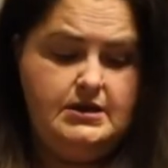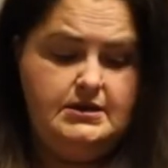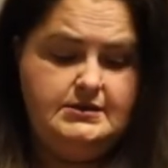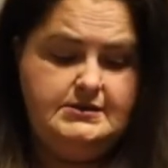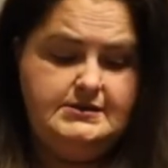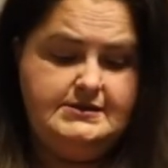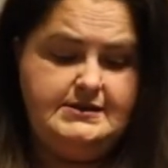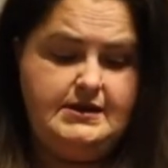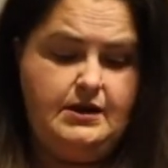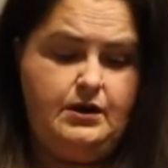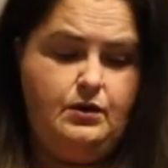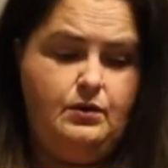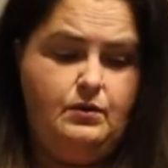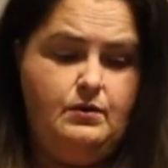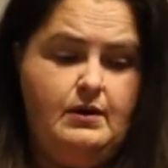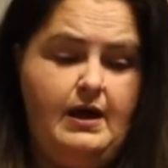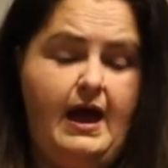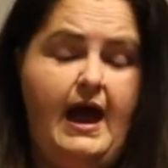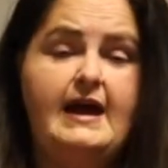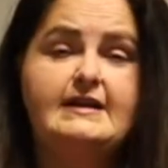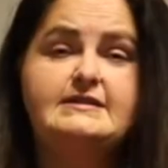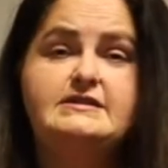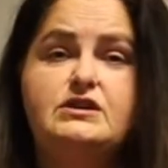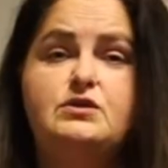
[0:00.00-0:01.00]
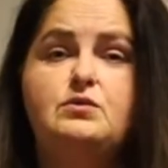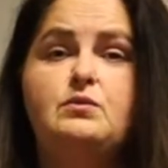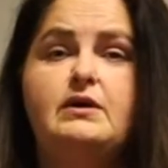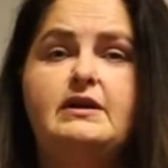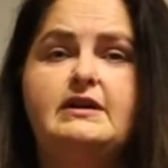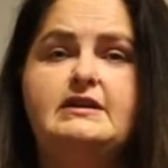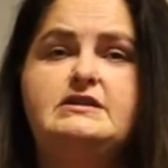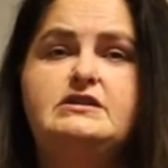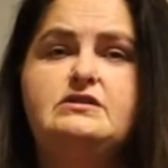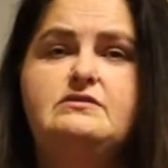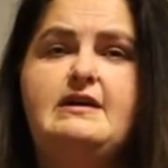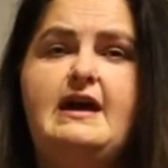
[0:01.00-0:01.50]
So I do want
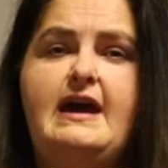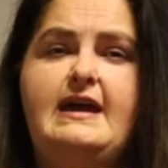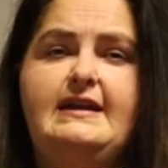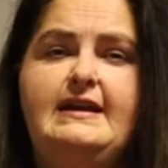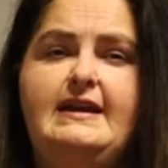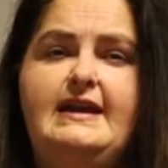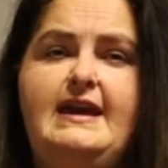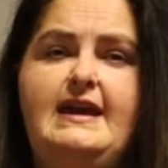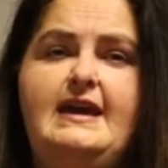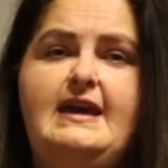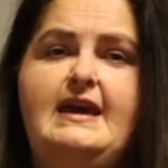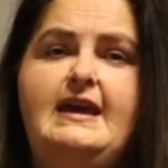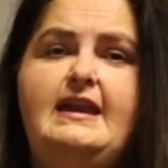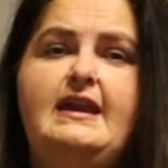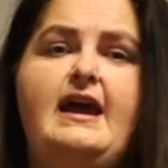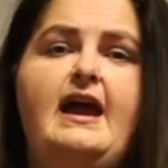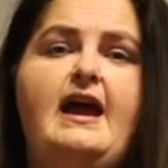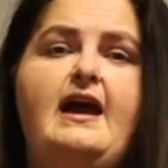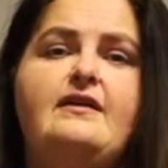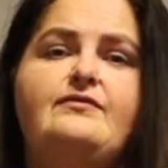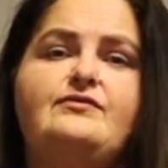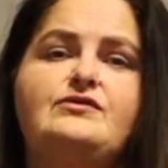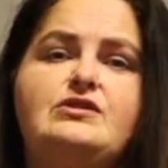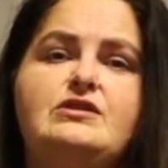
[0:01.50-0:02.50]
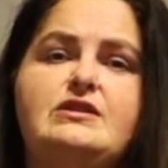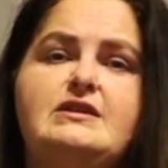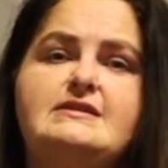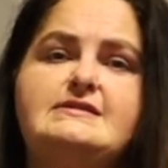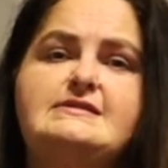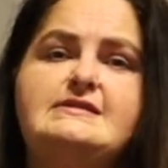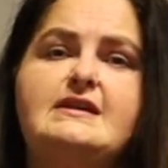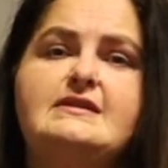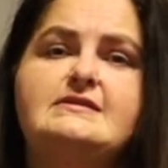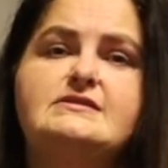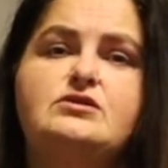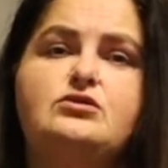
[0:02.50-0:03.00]
to do that again after
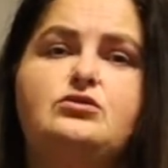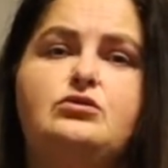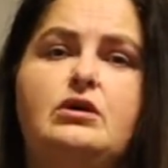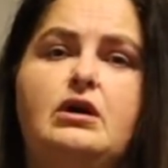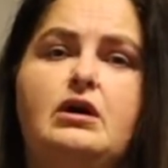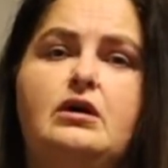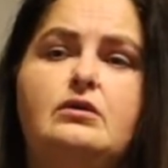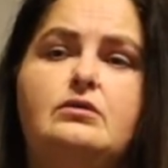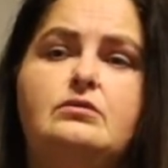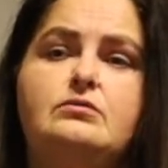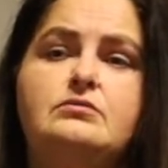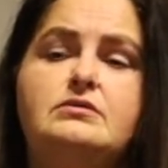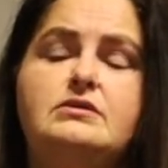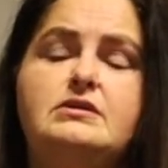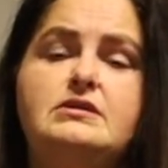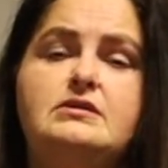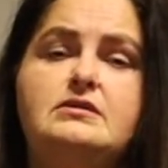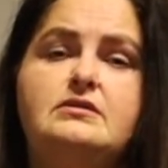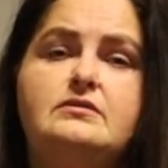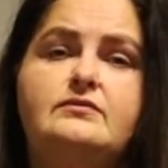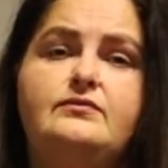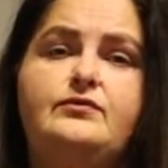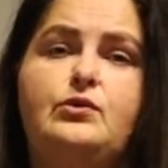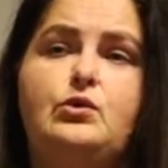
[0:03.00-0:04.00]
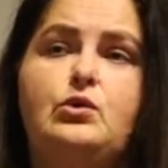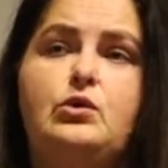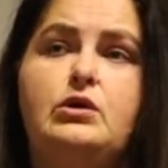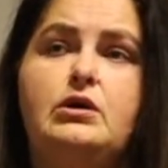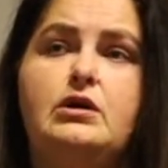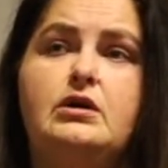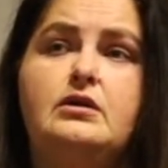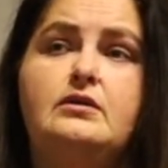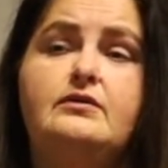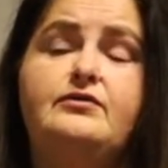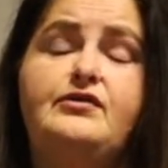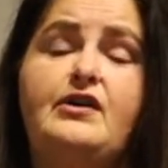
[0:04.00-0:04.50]
this has grown
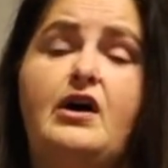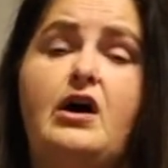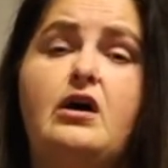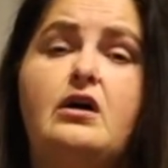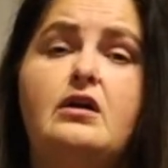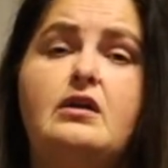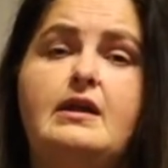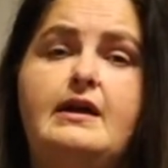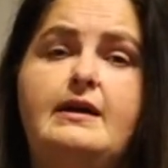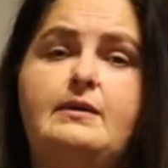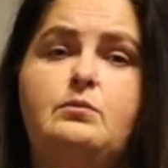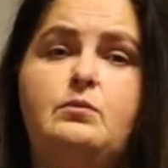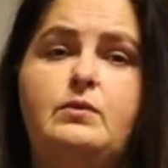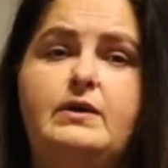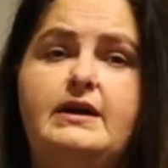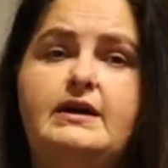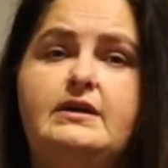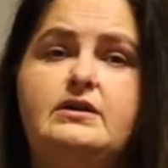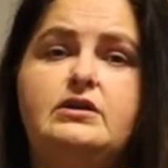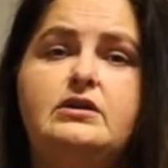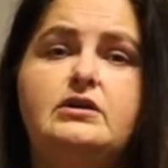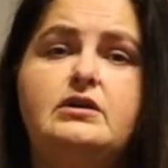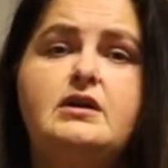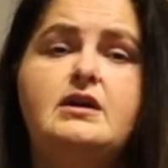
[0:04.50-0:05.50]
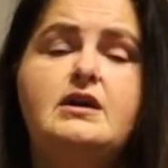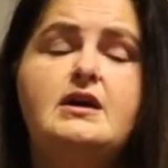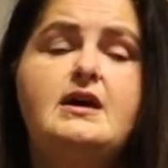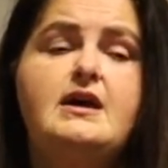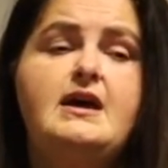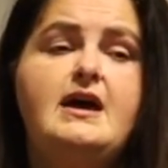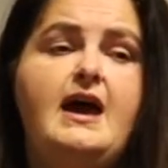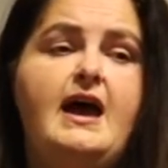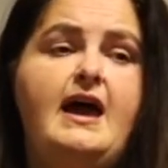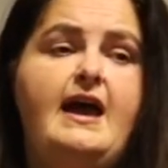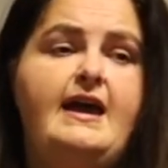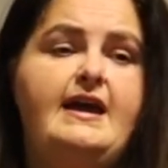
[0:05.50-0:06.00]
for fall and winter,
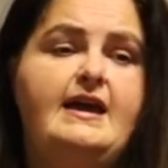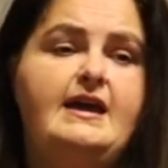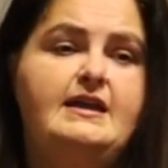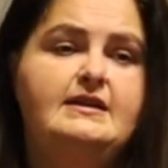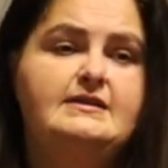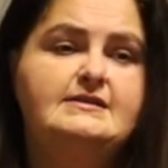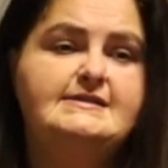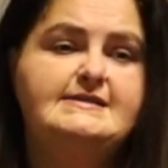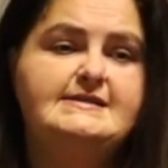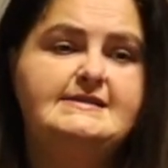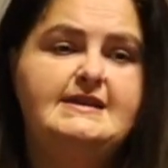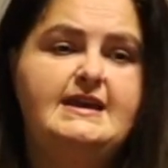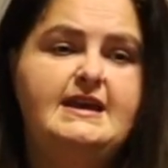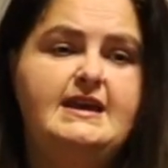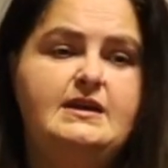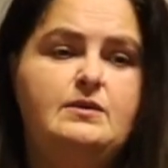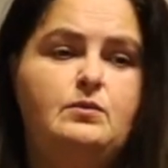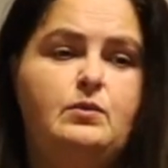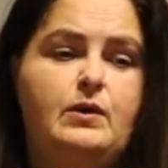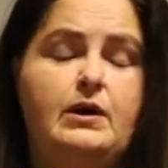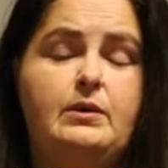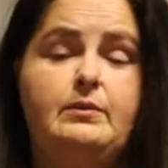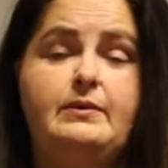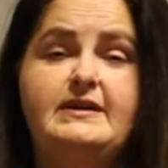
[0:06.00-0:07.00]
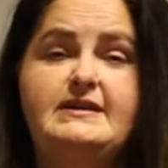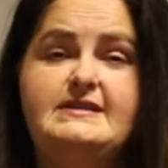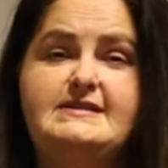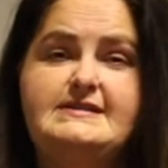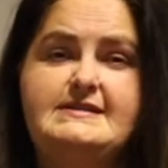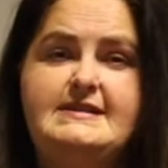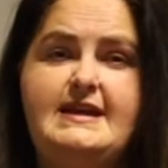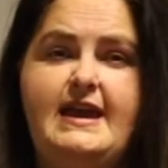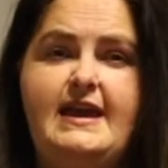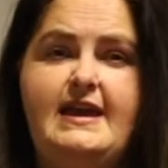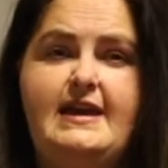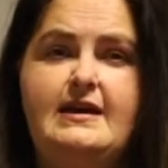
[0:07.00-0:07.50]
and see where we
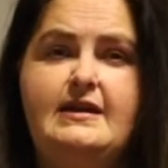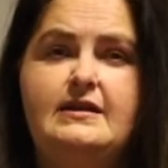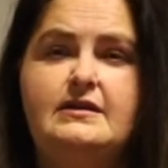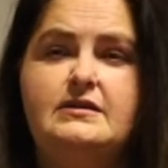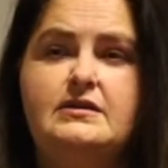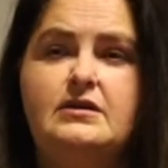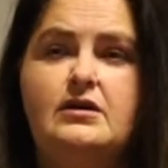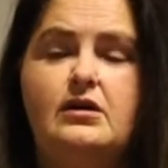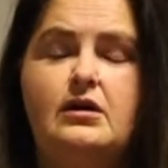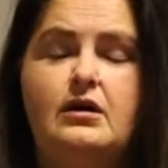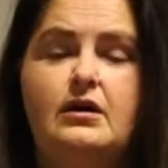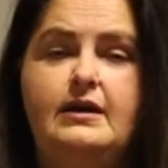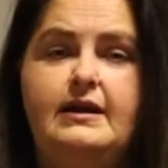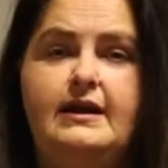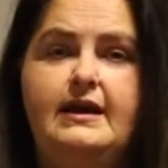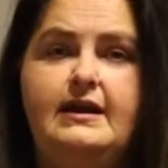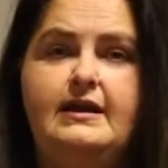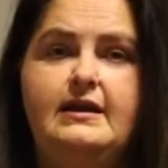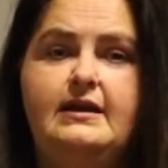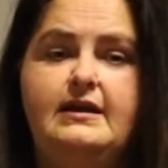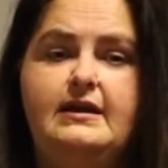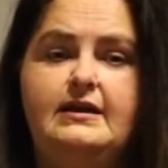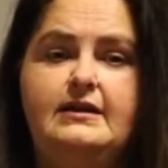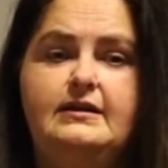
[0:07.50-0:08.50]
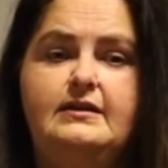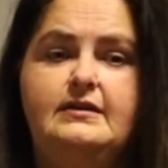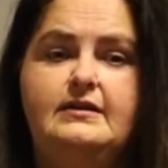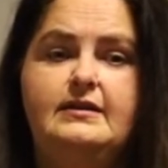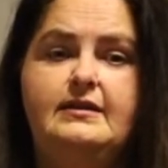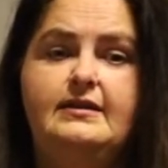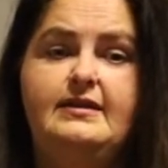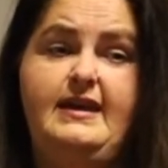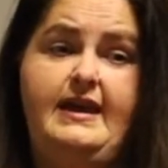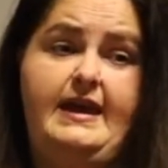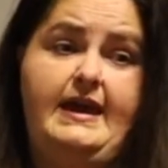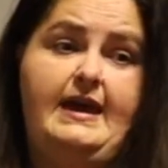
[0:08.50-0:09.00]
stand on it
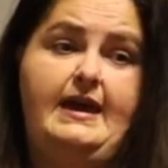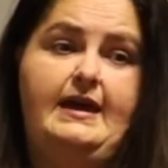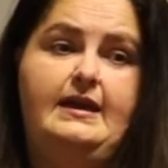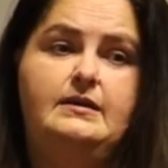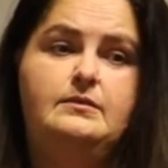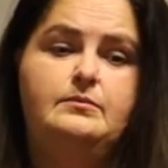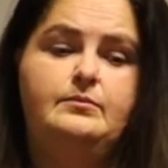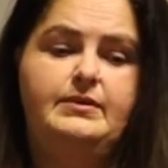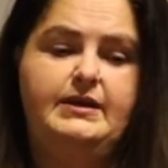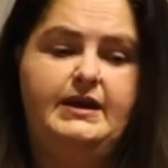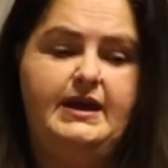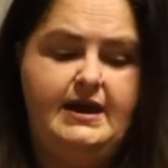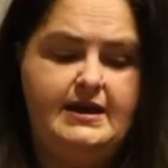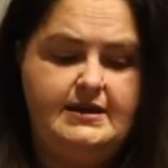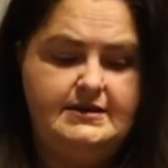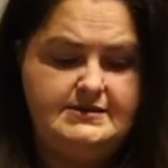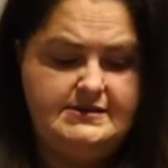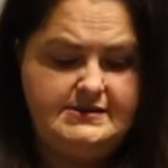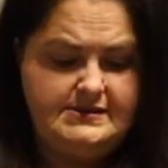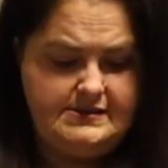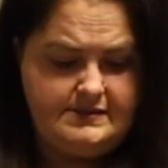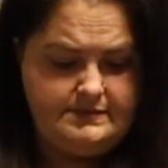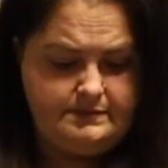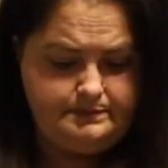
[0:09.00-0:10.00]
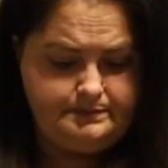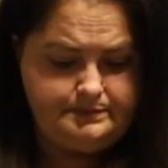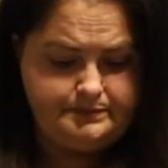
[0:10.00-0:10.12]
then, because